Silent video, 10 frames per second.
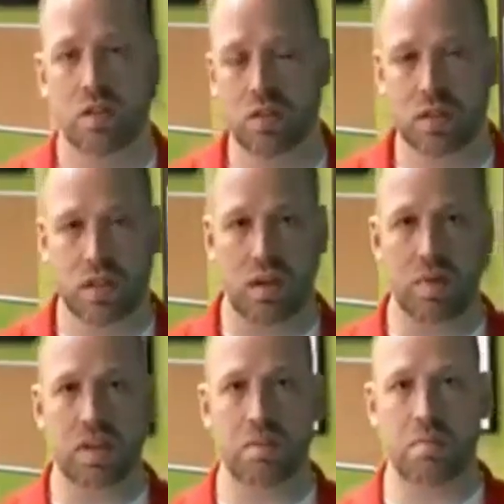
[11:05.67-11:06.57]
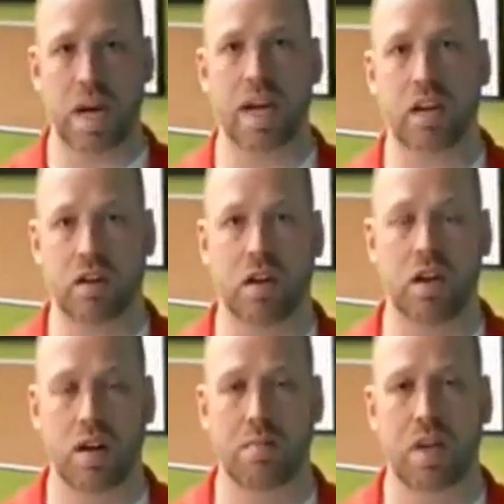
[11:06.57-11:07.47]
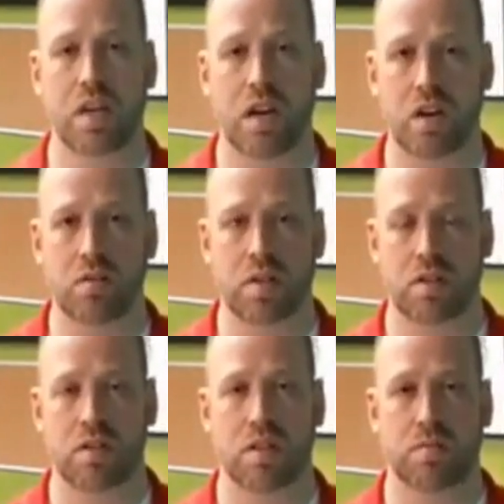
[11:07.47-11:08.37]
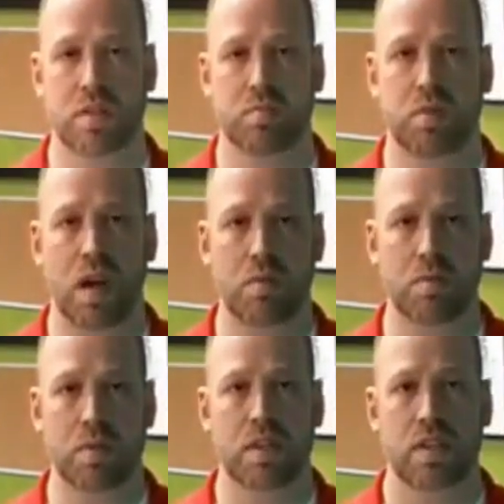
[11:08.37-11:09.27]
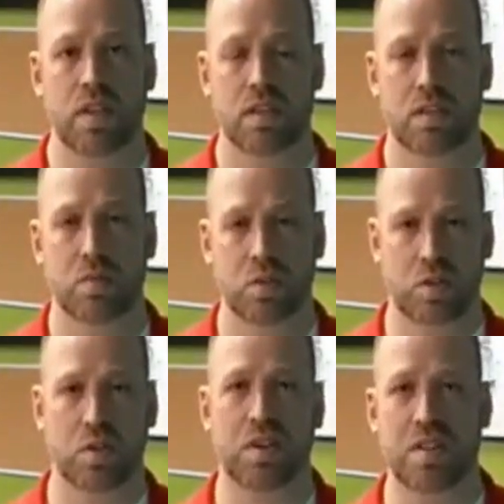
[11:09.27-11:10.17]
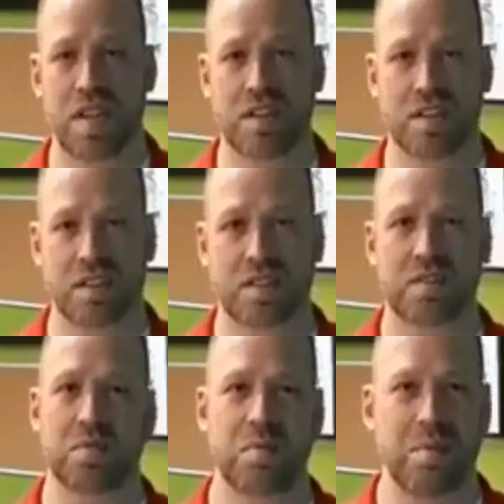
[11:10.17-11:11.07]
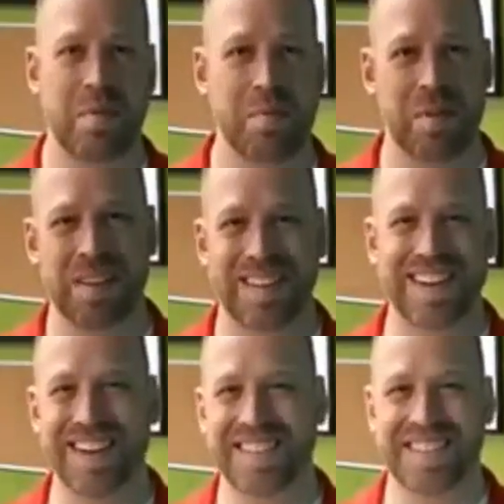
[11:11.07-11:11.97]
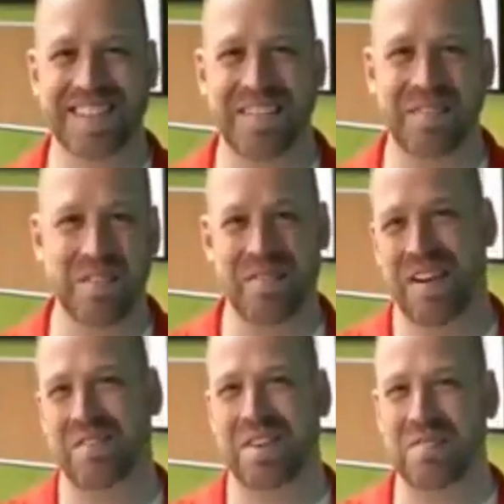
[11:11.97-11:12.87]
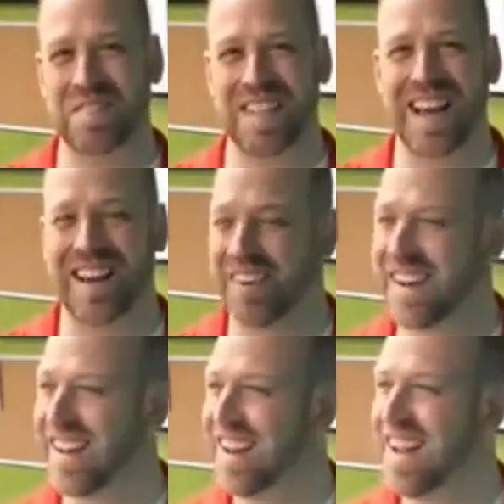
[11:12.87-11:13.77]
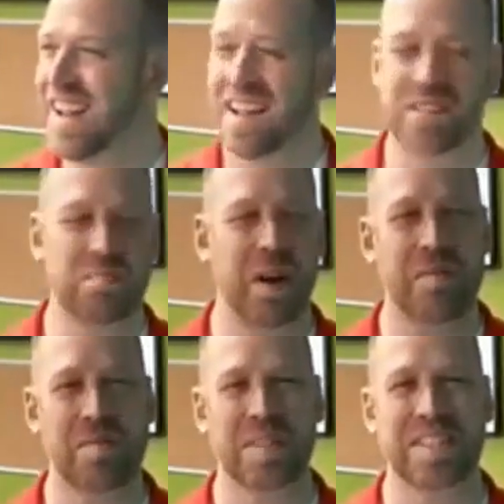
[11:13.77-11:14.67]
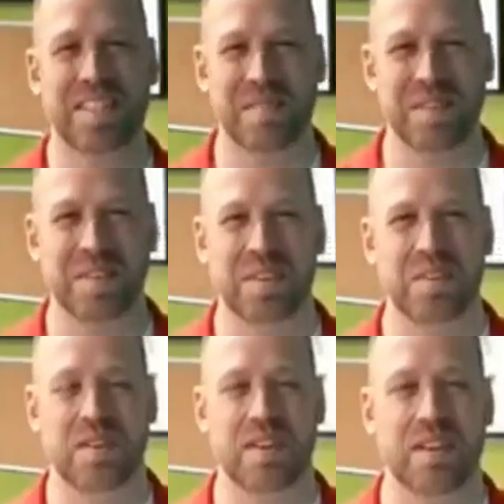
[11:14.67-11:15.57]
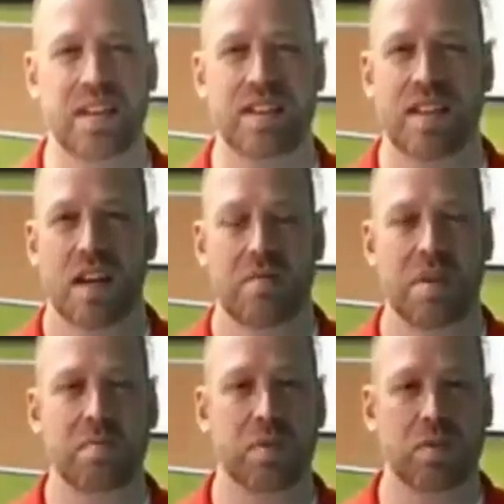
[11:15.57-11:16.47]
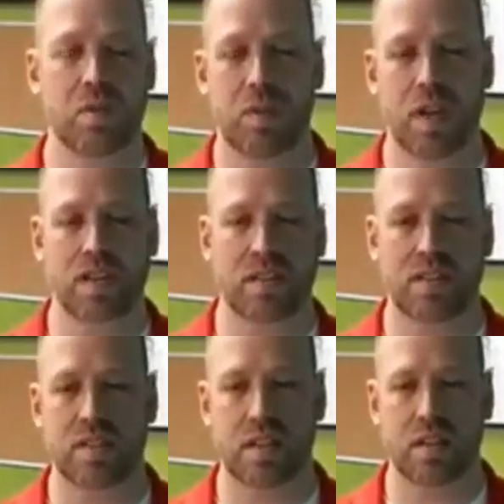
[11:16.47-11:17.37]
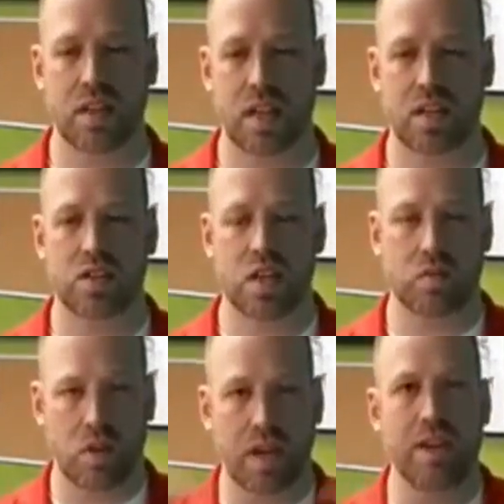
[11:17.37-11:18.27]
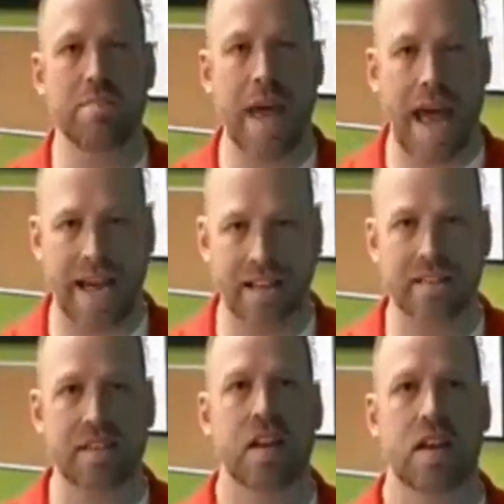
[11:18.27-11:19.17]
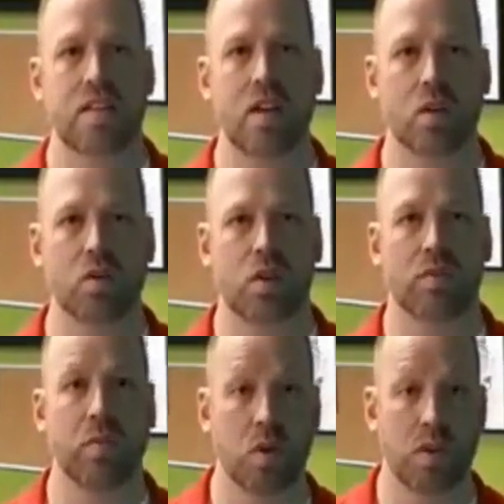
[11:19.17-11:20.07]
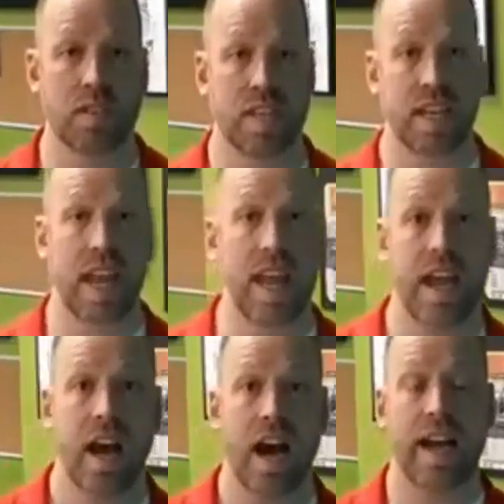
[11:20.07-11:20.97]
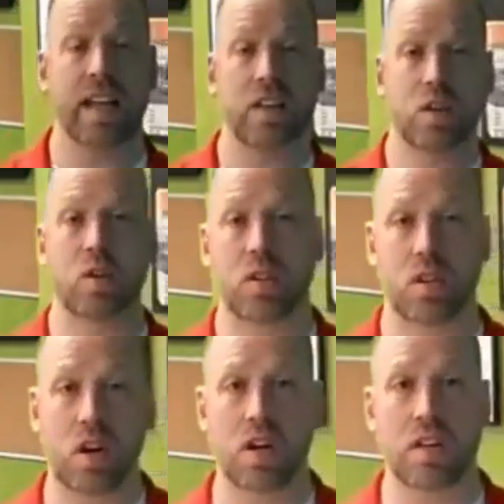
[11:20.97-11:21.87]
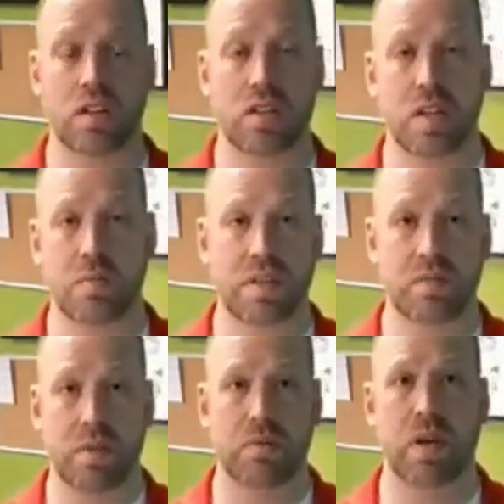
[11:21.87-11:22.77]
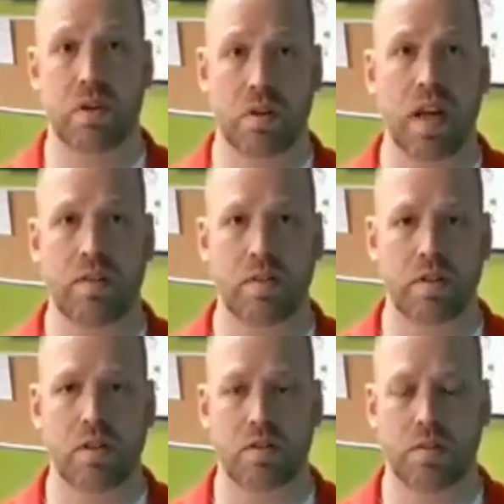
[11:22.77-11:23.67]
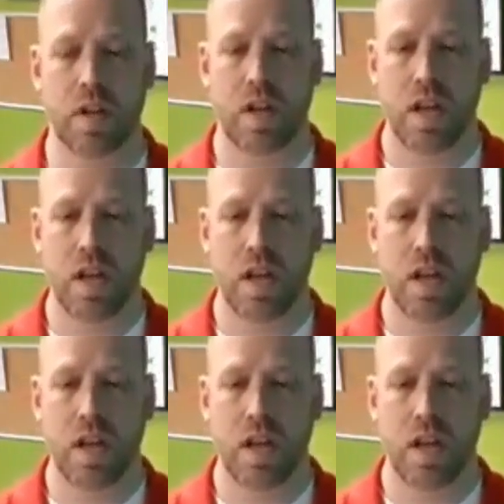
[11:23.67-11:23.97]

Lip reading: coming to buy a car at many auto dealerships is probably similar to going to the dentist. One of my people went to the dentist this afternoon. How fun was that, right? It's probably similar to going to the dentist. People don't necessarily, in general, in mass, they don't look forward to saying, hey, I get to go to the car dealership and spend my whole afternoon.